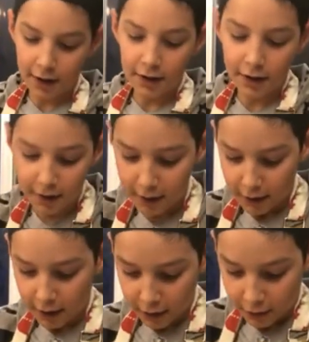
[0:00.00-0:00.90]

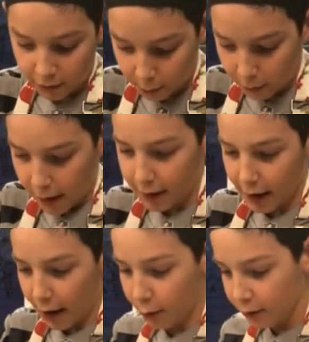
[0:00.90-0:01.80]
oiled baking
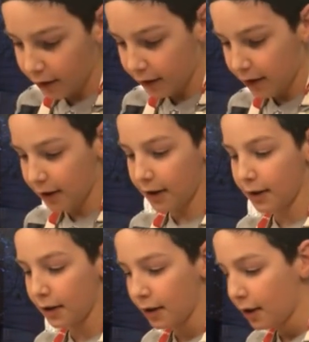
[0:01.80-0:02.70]
sheet,
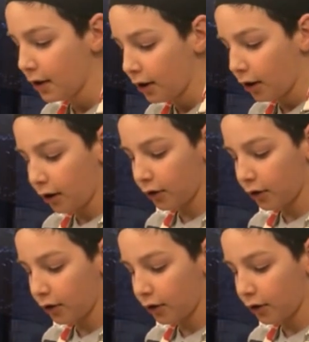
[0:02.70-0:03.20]
and you're going to want to